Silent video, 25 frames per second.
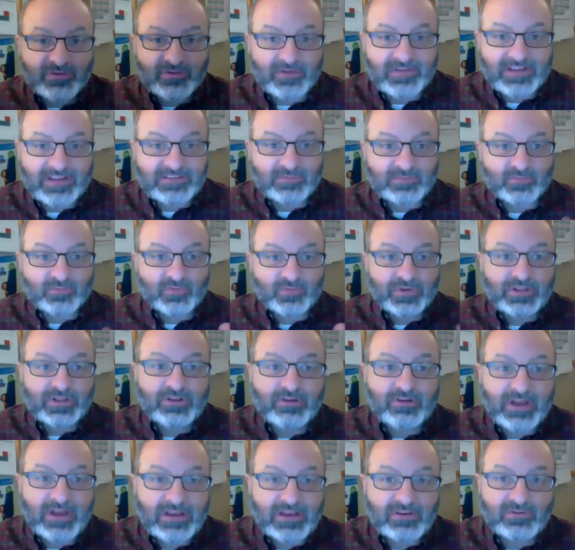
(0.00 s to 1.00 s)
I've got some really
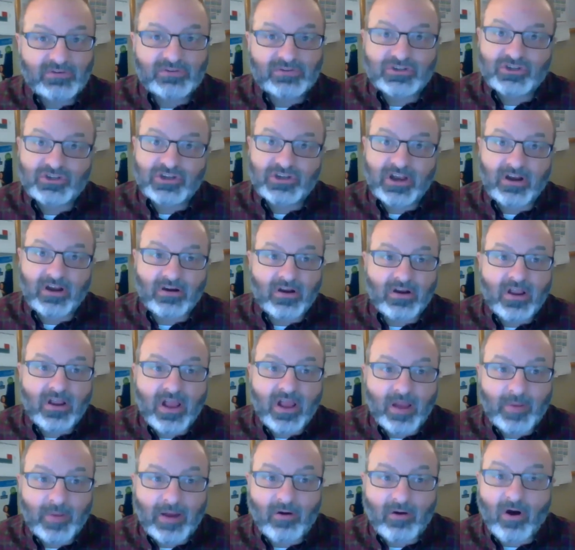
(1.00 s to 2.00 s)
great news to share
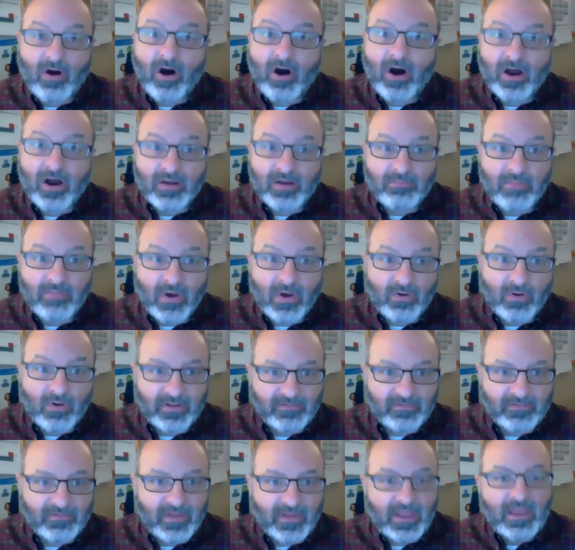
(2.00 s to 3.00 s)
about
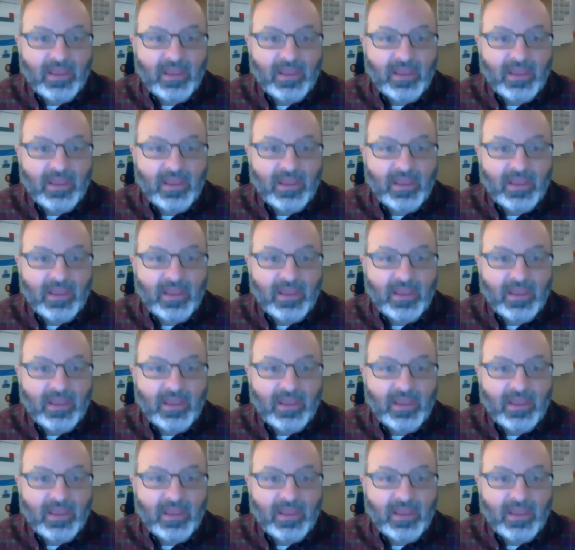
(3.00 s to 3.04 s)
automotive.